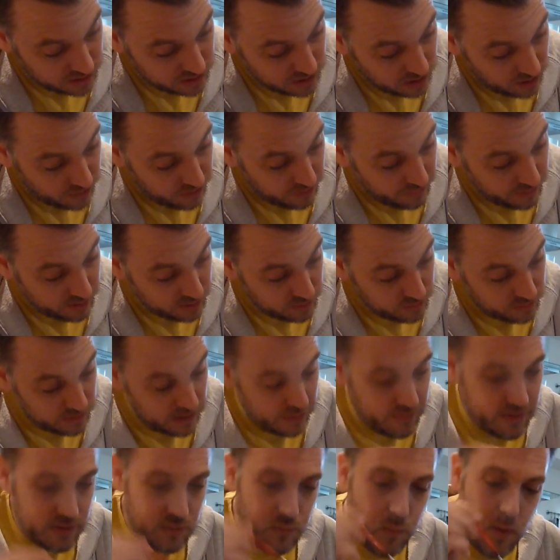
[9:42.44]
Oh,
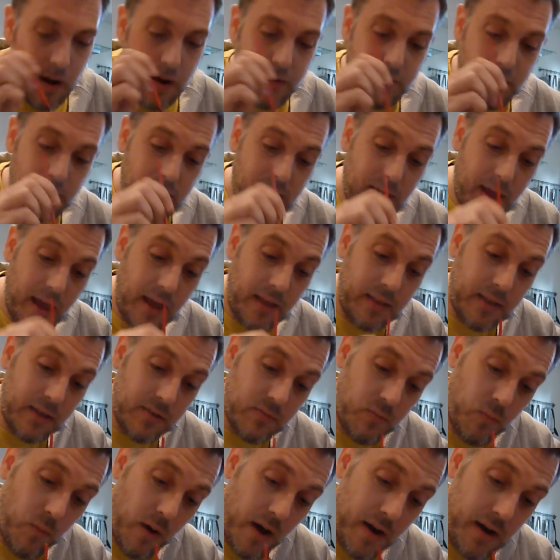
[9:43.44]
there is one thing.
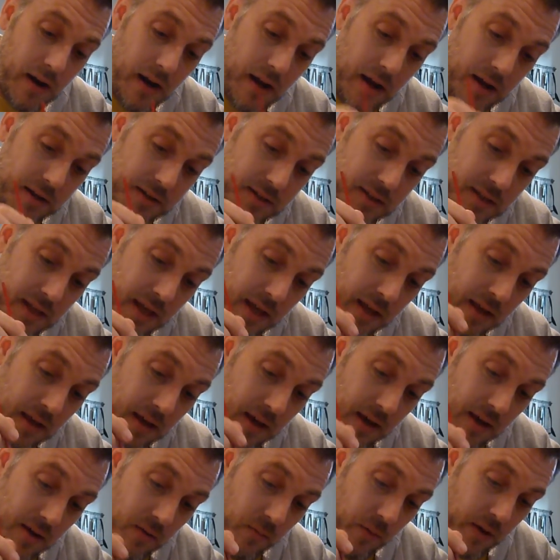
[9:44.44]
There's one last thing.
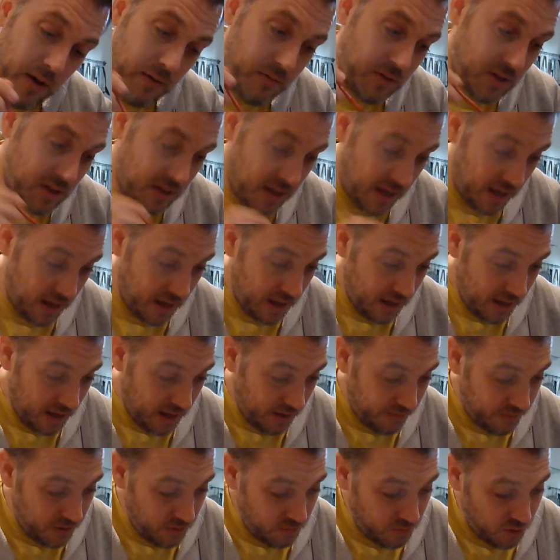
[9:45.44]
We'll see.
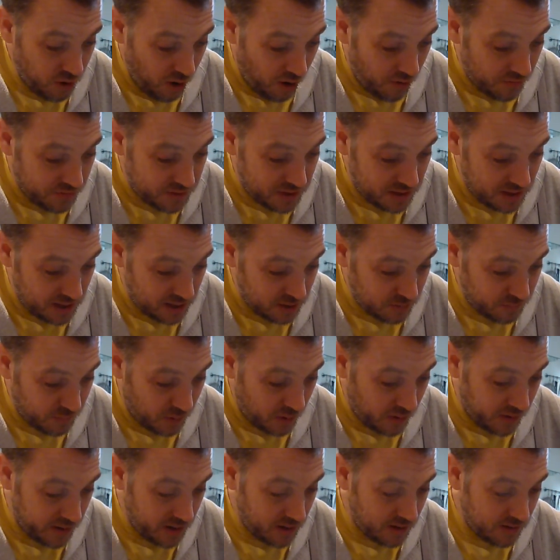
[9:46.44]
If you got to this
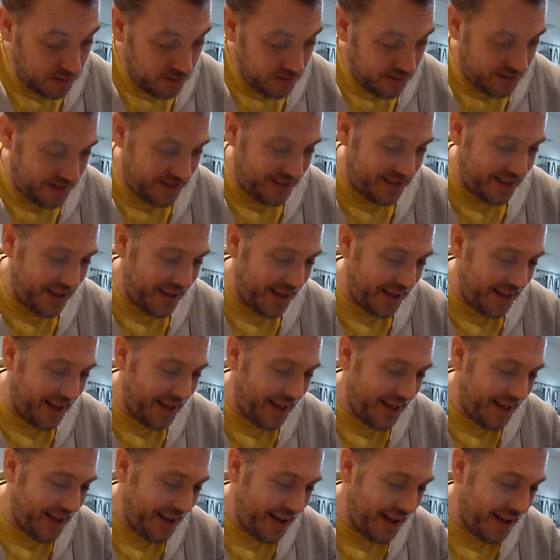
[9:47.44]
point,
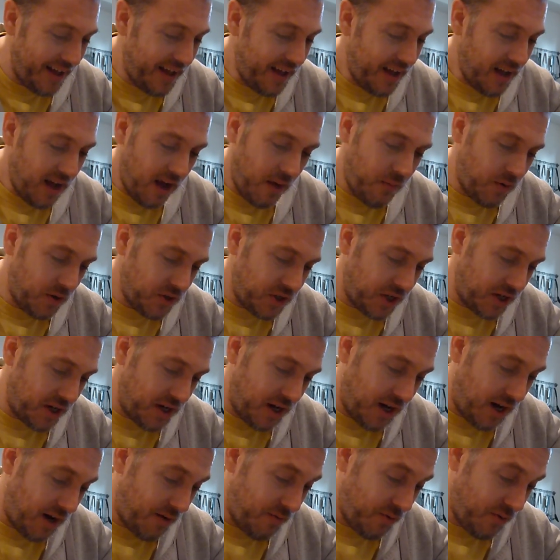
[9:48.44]
I watch a
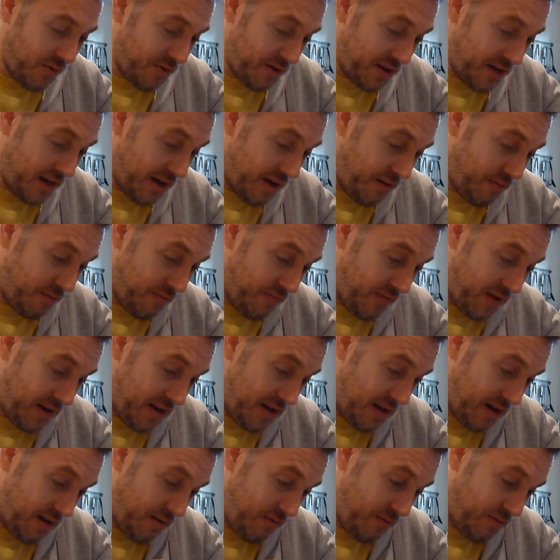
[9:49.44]
car audio
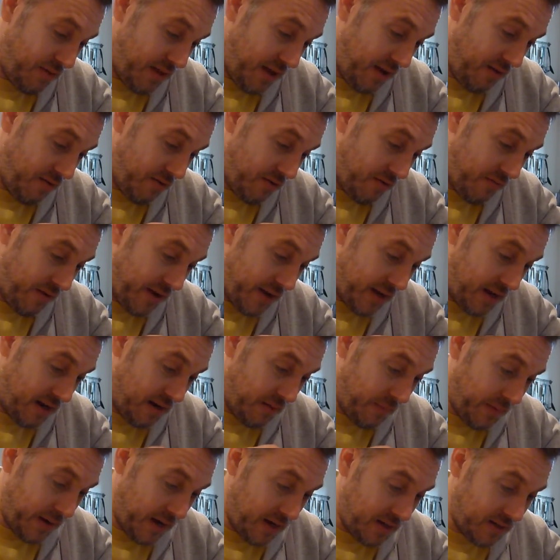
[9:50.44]
video thing on a
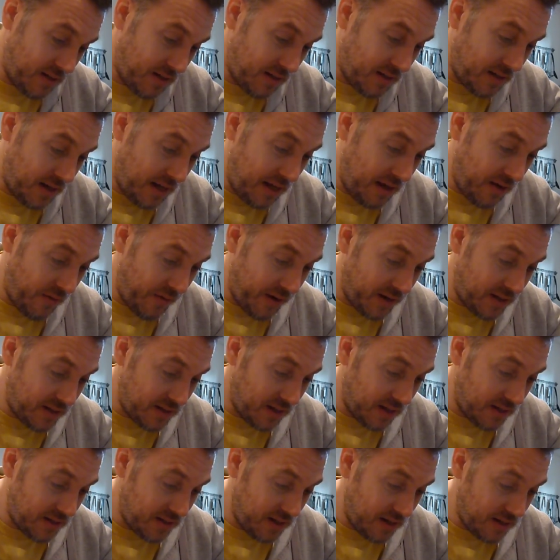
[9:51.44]
regular basis, and he always
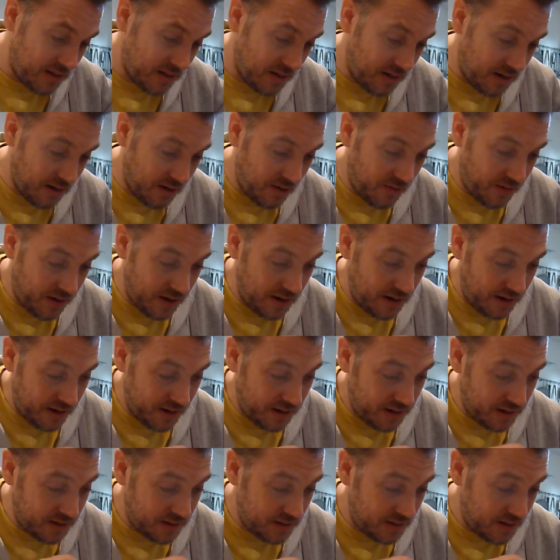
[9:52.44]
says this, and I quite
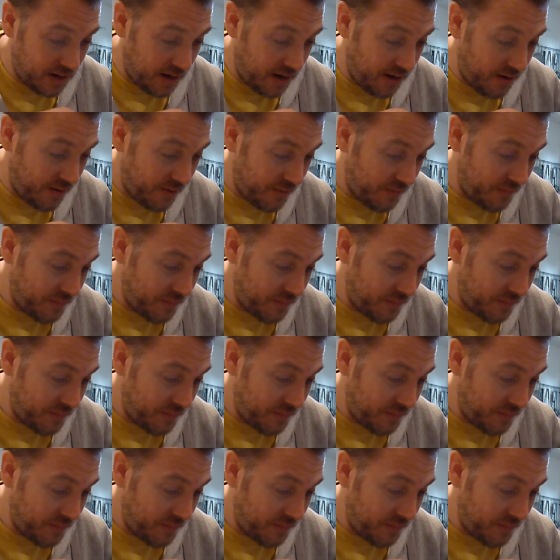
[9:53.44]
like his style.